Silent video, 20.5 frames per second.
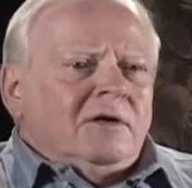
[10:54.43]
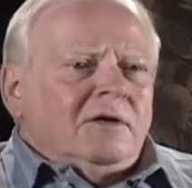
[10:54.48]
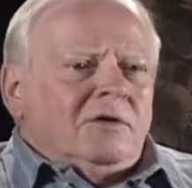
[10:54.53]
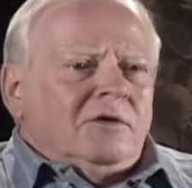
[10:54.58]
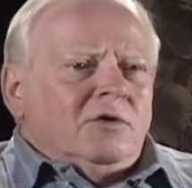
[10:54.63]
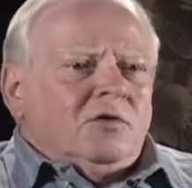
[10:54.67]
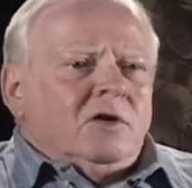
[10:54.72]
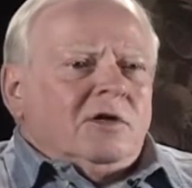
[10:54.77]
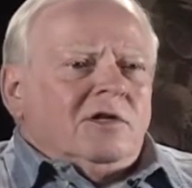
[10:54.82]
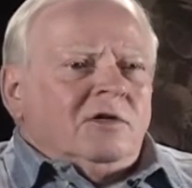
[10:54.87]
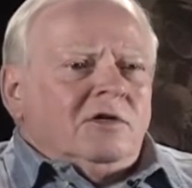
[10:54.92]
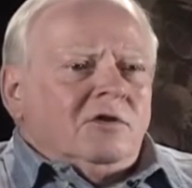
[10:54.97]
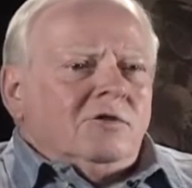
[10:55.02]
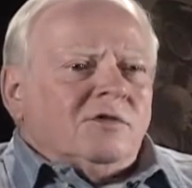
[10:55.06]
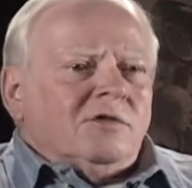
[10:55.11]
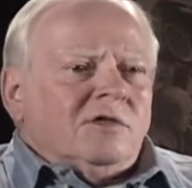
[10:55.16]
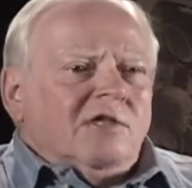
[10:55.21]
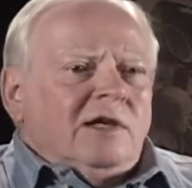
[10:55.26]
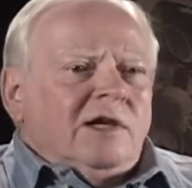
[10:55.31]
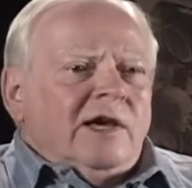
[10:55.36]
you can
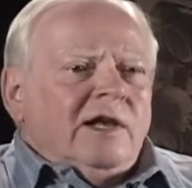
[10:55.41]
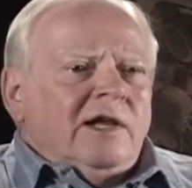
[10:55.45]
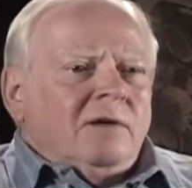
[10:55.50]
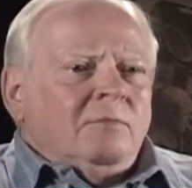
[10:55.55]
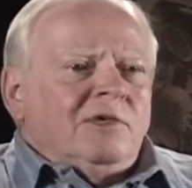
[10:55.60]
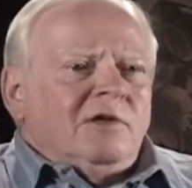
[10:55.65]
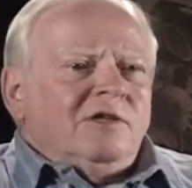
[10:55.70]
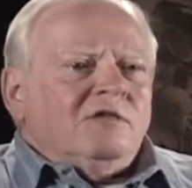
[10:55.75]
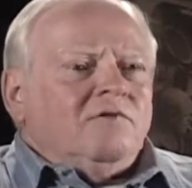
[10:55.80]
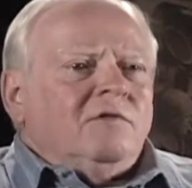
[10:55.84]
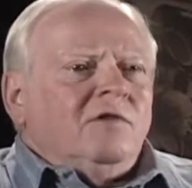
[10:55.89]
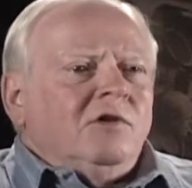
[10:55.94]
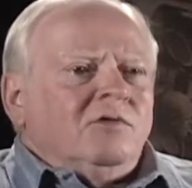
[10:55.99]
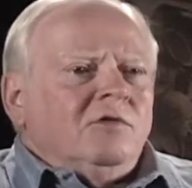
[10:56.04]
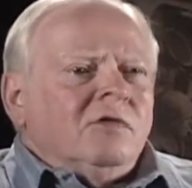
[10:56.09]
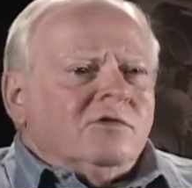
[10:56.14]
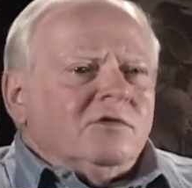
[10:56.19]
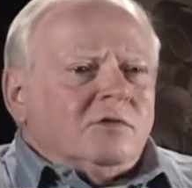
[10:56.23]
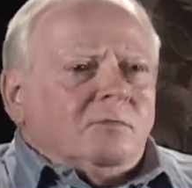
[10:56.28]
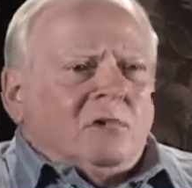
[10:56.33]
use the enemy's
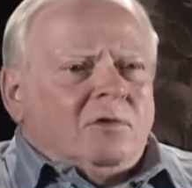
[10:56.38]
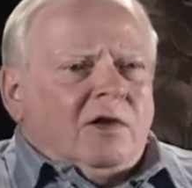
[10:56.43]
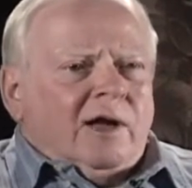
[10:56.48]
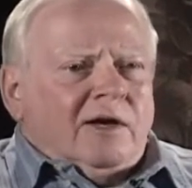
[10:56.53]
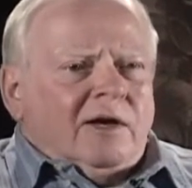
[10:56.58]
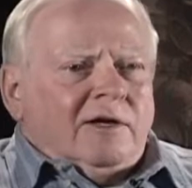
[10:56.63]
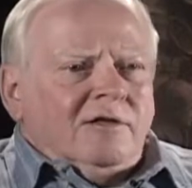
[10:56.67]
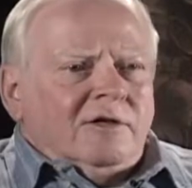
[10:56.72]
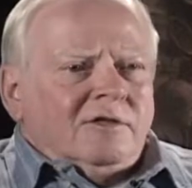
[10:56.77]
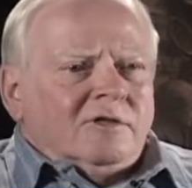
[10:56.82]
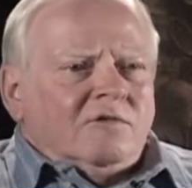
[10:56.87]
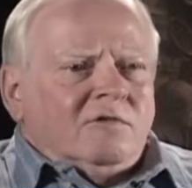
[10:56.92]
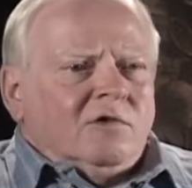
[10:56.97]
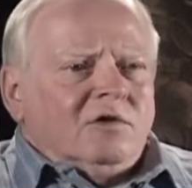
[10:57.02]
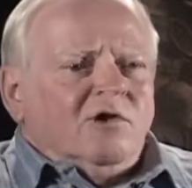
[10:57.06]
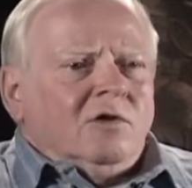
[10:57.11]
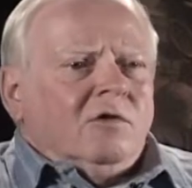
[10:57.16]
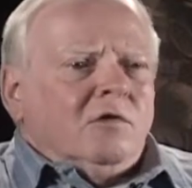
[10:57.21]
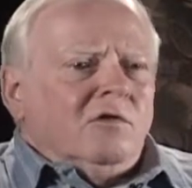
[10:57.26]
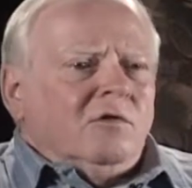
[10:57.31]
fuel supplies for
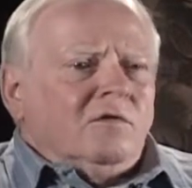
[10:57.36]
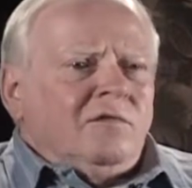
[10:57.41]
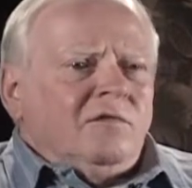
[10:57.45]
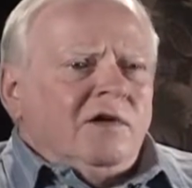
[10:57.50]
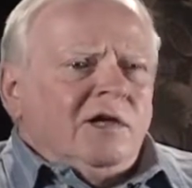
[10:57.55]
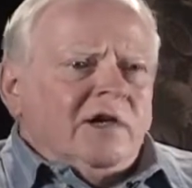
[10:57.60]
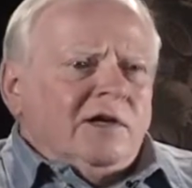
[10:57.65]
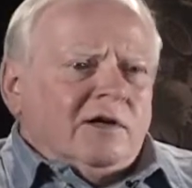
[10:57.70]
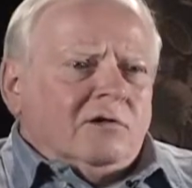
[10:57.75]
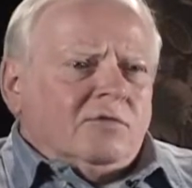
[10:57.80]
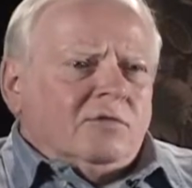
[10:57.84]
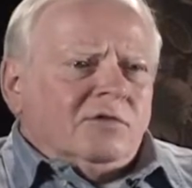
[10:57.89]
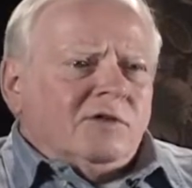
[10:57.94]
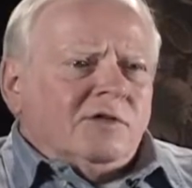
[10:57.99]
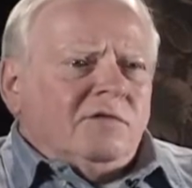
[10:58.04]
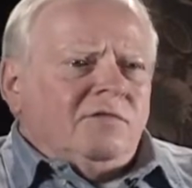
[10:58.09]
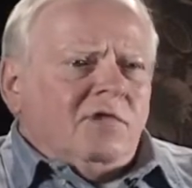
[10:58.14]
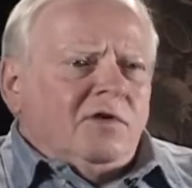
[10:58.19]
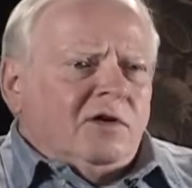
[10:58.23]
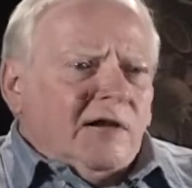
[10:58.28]
your own vehicles
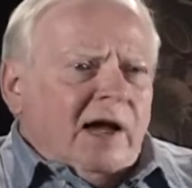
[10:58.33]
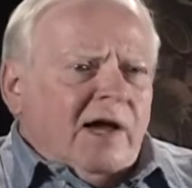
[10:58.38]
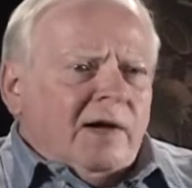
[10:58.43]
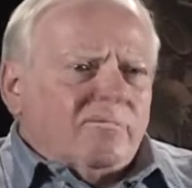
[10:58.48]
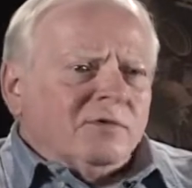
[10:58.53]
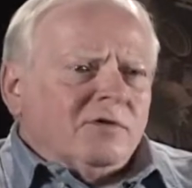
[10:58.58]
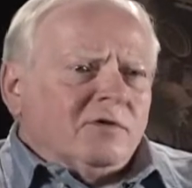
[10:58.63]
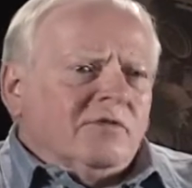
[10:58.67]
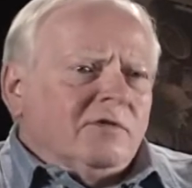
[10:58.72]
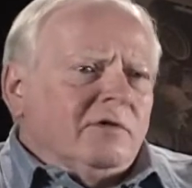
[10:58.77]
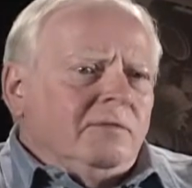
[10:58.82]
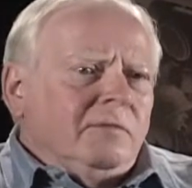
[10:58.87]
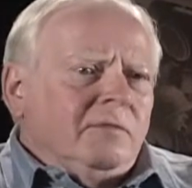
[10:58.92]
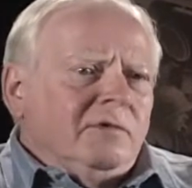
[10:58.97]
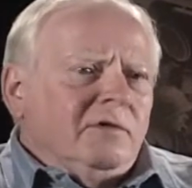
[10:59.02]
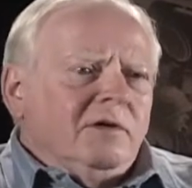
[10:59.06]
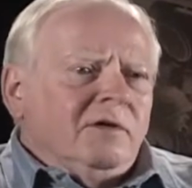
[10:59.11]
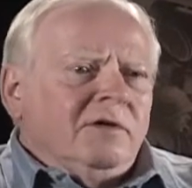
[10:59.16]
if you capture them.